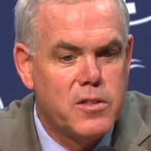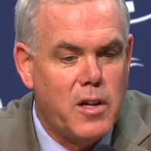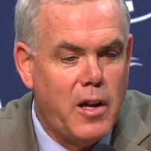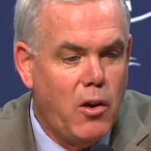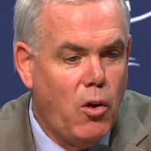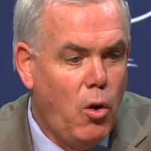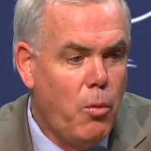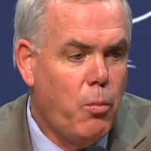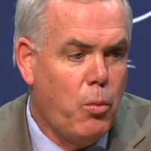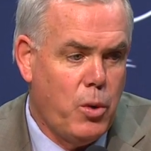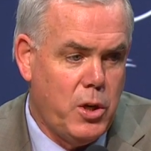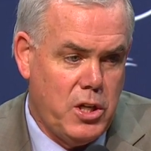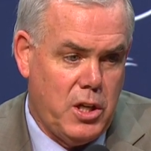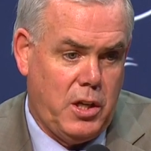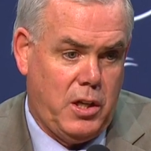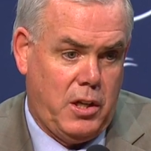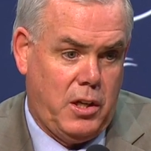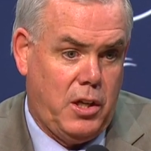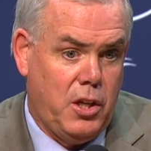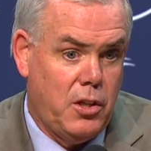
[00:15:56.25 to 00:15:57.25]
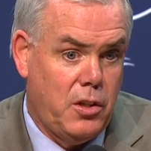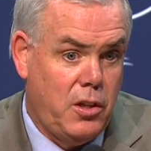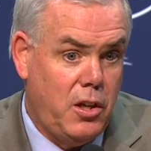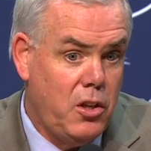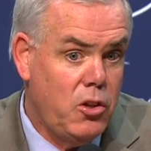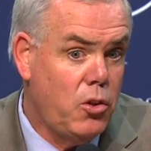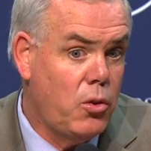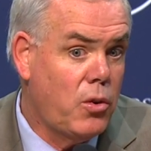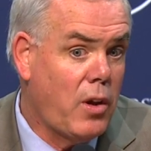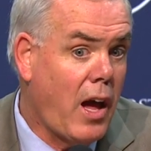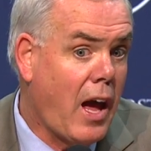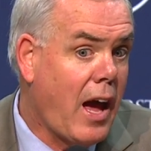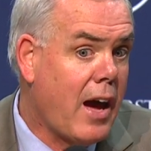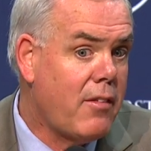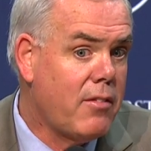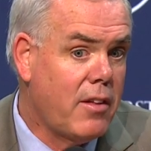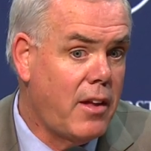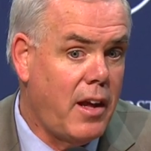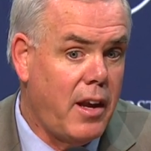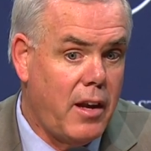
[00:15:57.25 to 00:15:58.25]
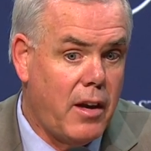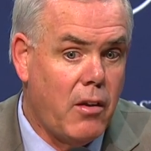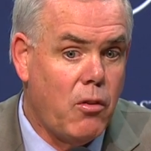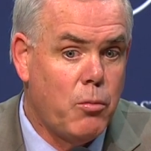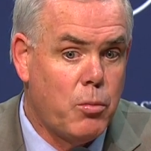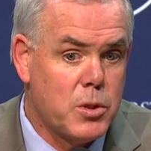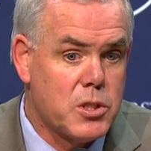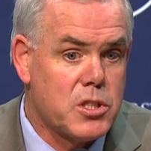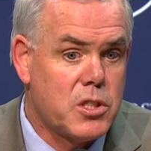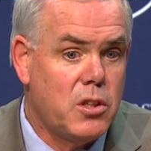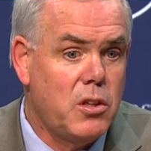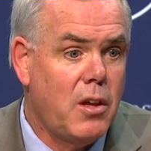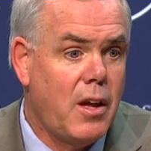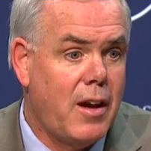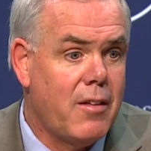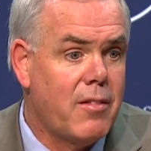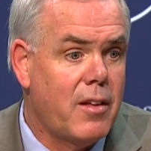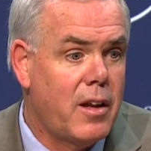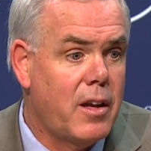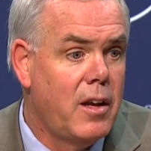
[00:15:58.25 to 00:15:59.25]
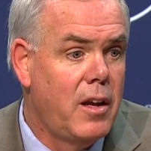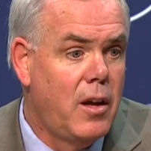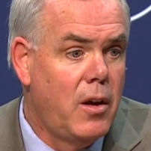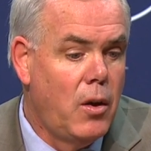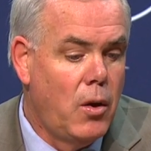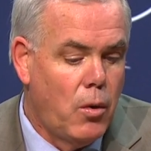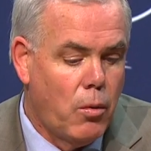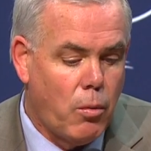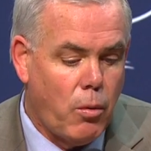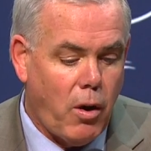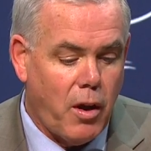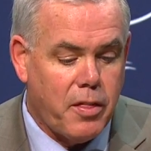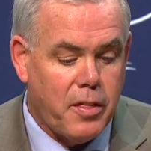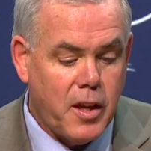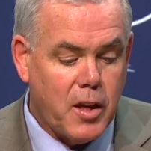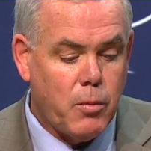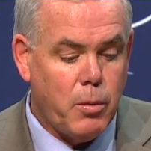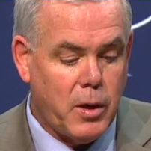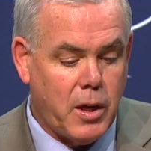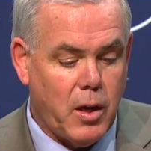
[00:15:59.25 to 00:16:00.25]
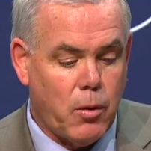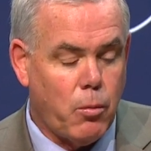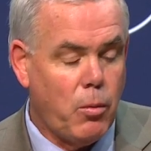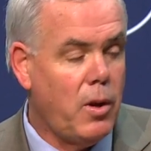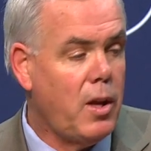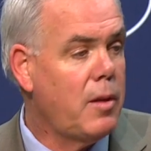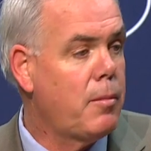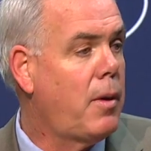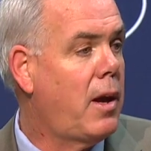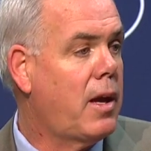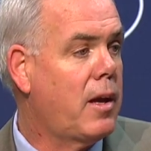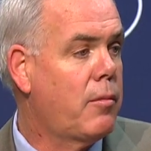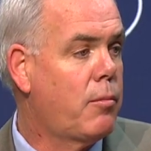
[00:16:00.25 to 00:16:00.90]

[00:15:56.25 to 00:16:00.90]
And I hope we continue to have that. And I hope we still have that. Where I think we can really make